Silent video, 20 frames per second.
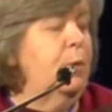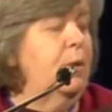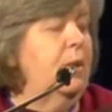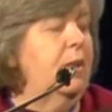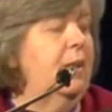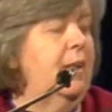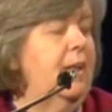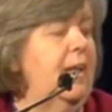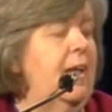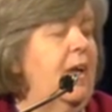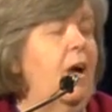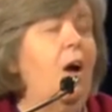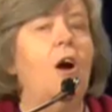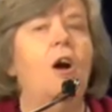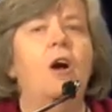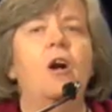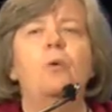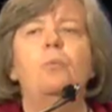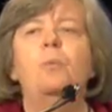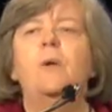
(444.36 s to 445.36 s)
really,
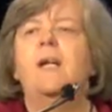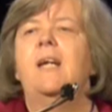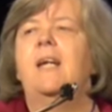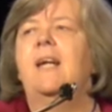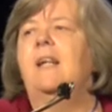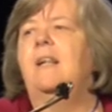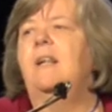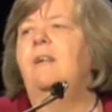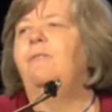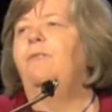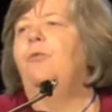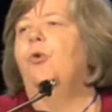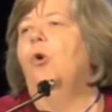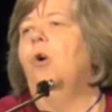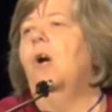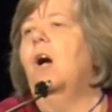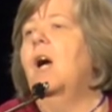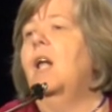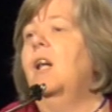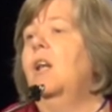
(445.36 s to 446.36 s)
are we in it
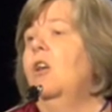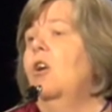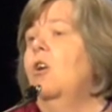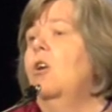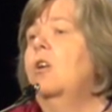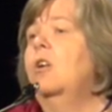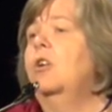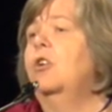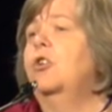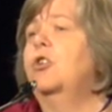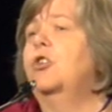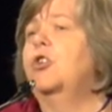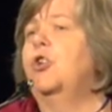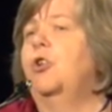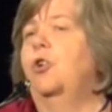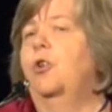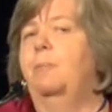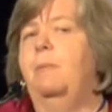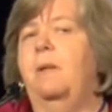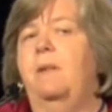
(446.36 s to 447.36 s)
for a longer
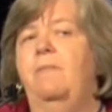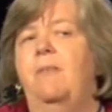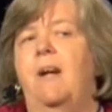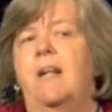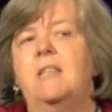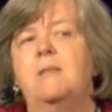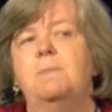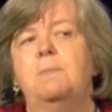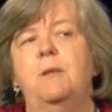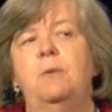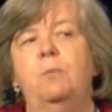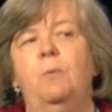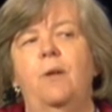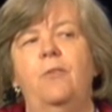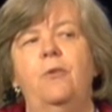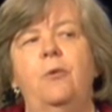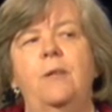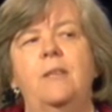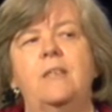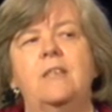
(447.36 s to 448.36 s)
term investment,
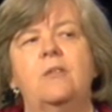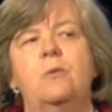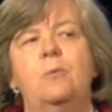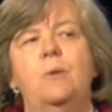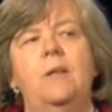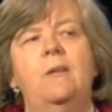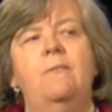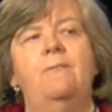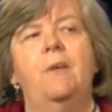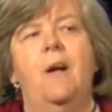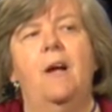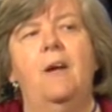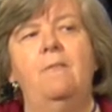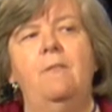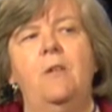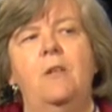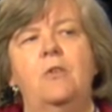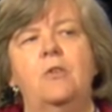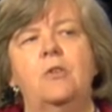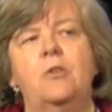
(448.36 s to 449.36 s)
whether it's 3 to 5
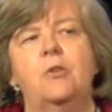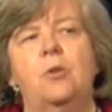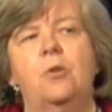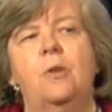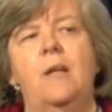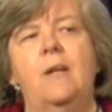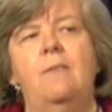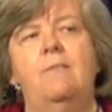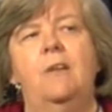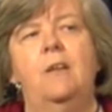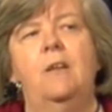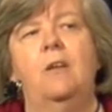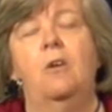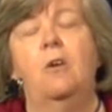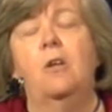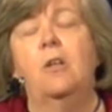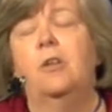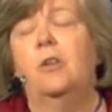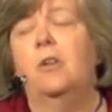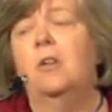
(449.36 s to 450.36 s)
years or even
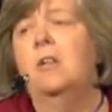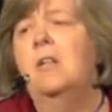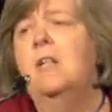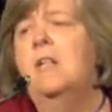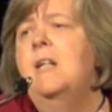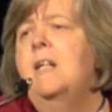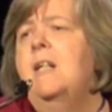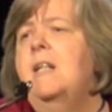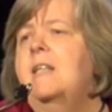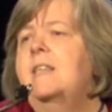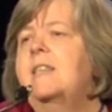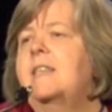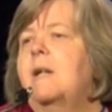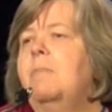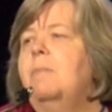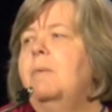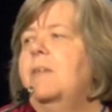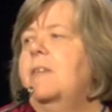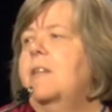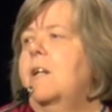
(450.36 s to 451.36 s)
longer?
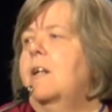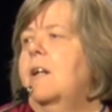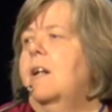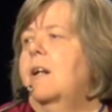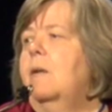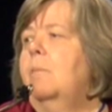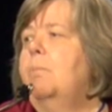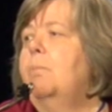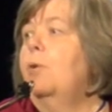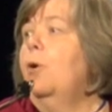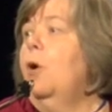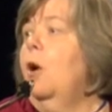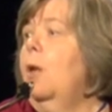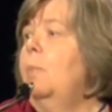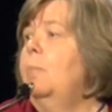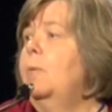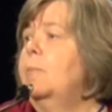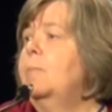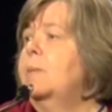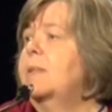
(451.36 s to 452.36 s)
Some of the
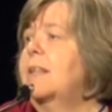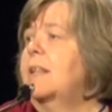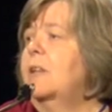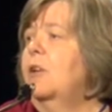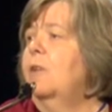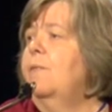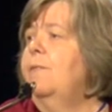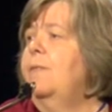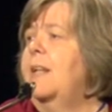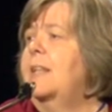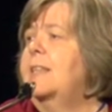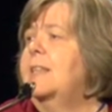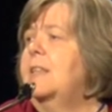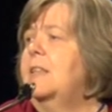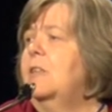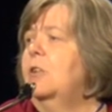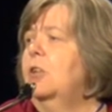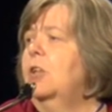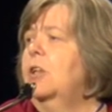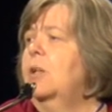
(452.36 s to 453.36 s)
problems that are
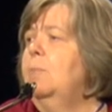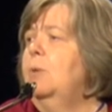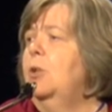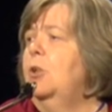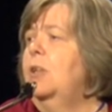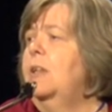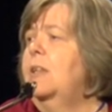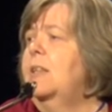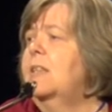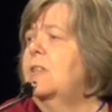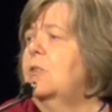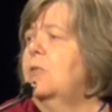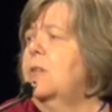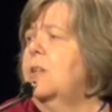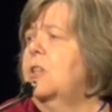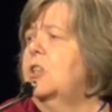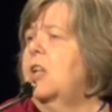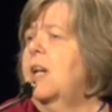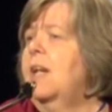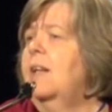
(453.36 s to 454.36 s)
facing our communities, or
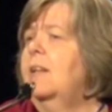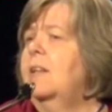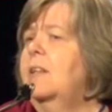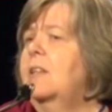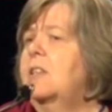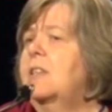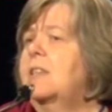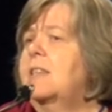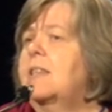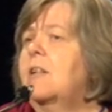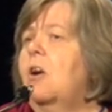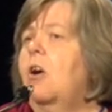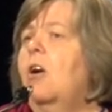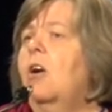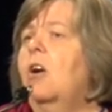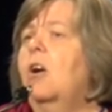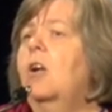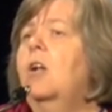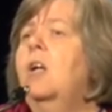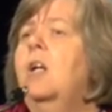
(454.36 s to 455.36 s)
the challenges,
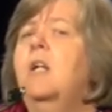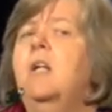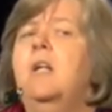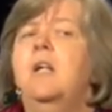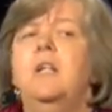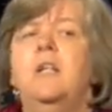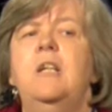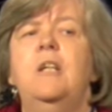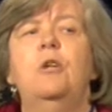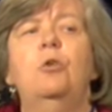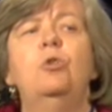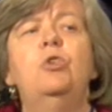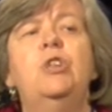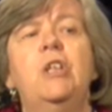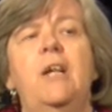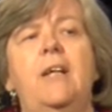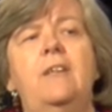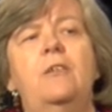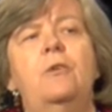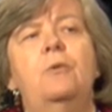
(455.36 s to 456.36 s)
are, you know,
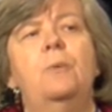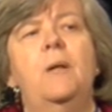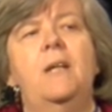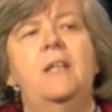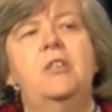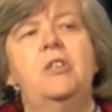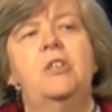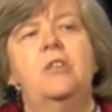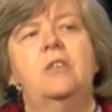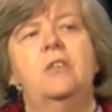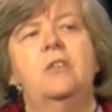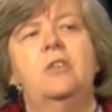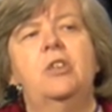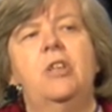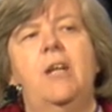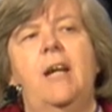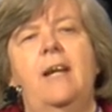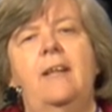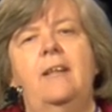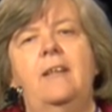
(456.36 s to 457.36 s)
generational
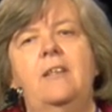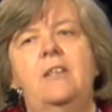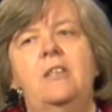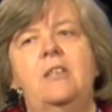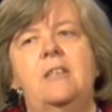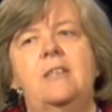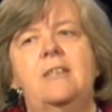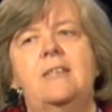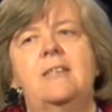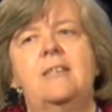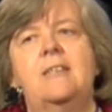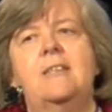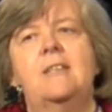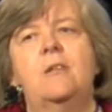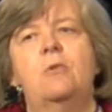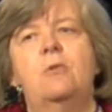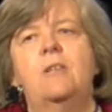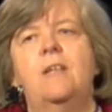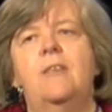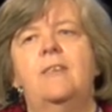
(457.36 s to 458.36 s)
challenges, and
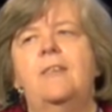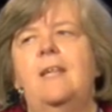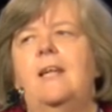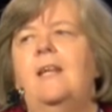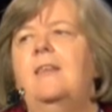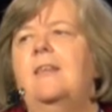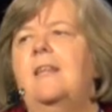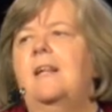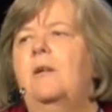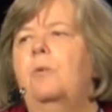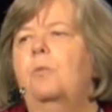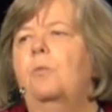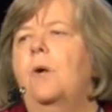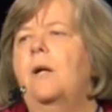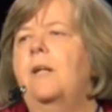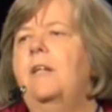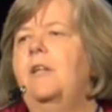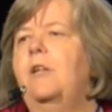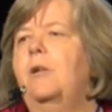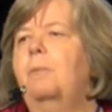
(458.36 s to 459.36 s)
so to think that a
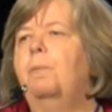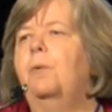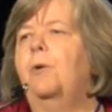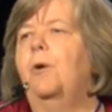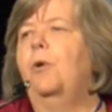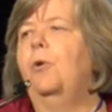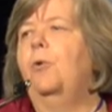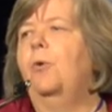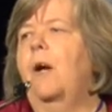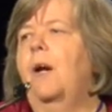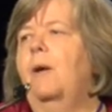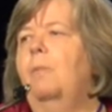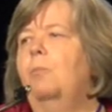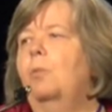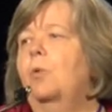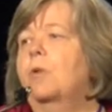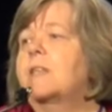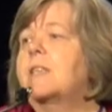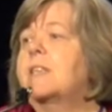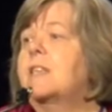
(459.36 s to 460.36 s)
1-year program
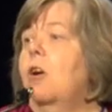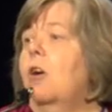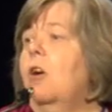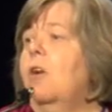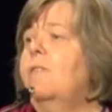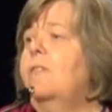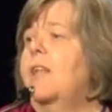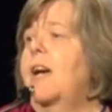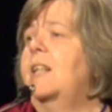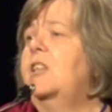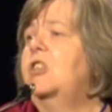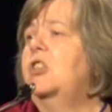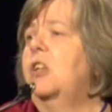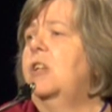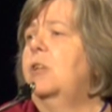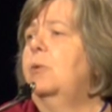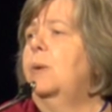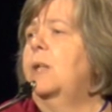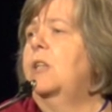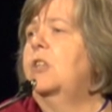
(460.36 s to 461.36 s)
will solve that
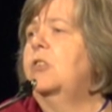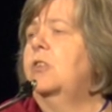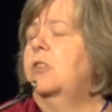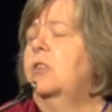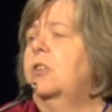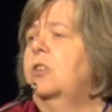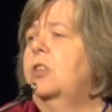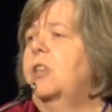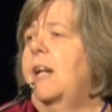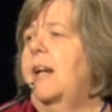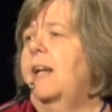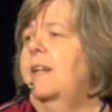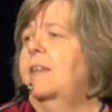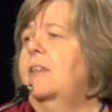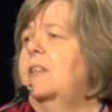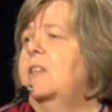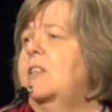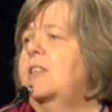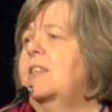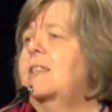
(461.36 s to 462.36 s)
generational
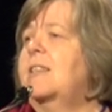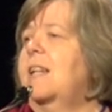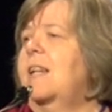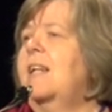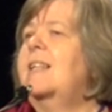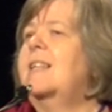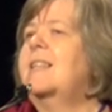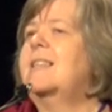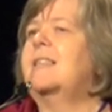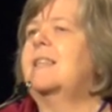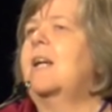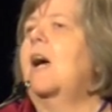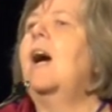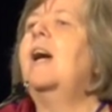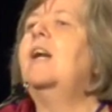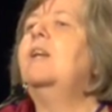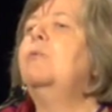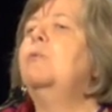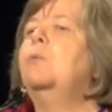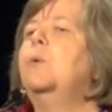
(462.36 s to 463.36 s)
challenge is
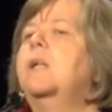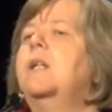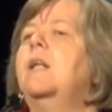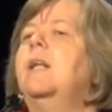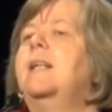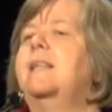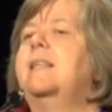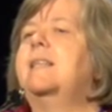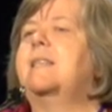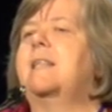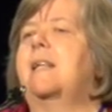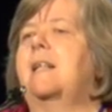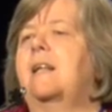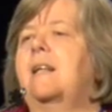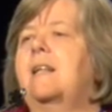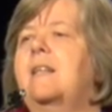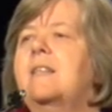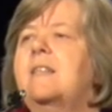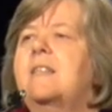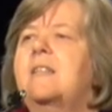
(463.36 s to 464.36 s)

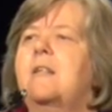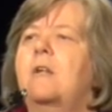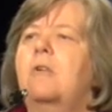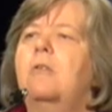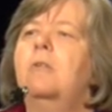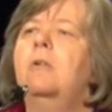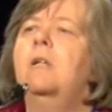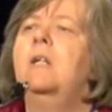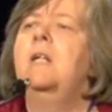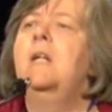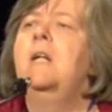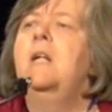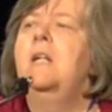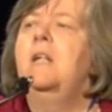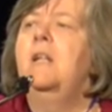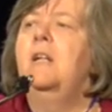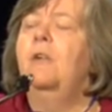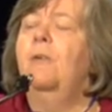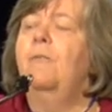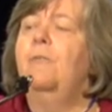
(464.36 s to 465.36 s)
unrealistic. And so,
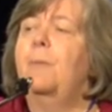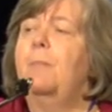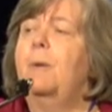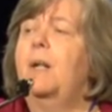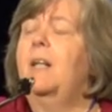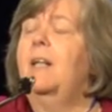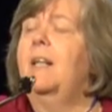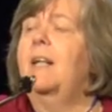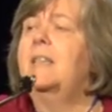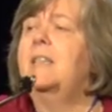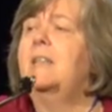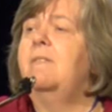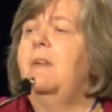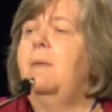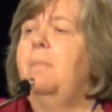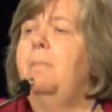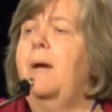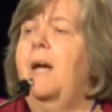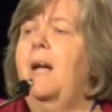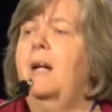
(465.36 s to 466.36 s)
you know, from a collective
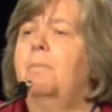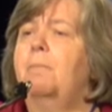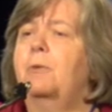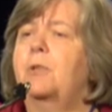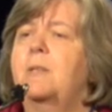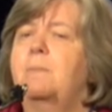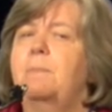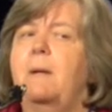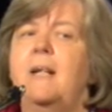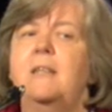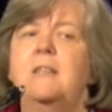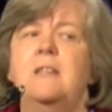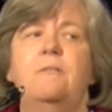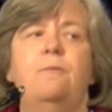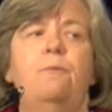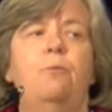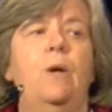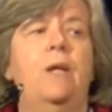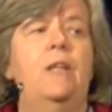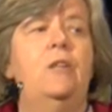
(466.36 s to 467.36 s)
impact
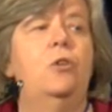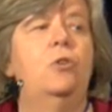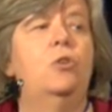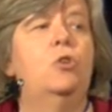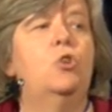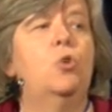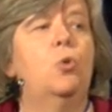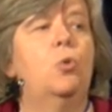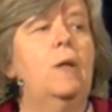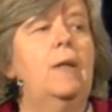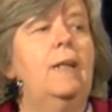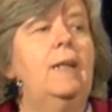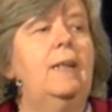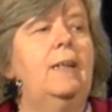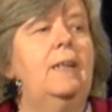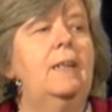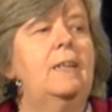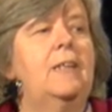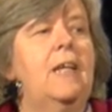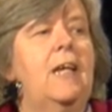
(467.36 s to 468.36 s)
perspective, when you're
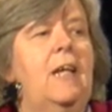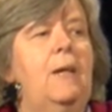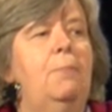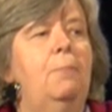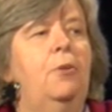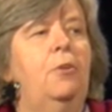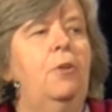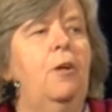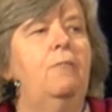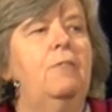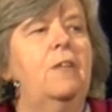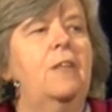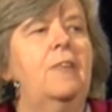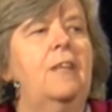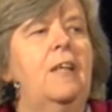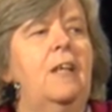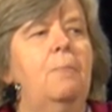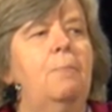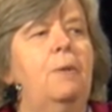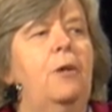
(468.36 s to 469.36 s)
joining a table, you have to
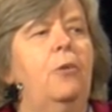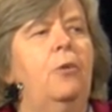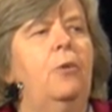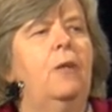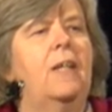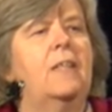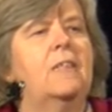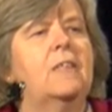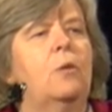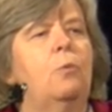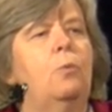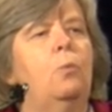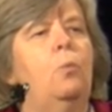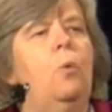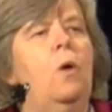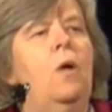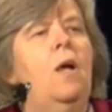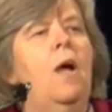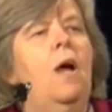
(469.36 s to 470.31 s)
think about, okay, so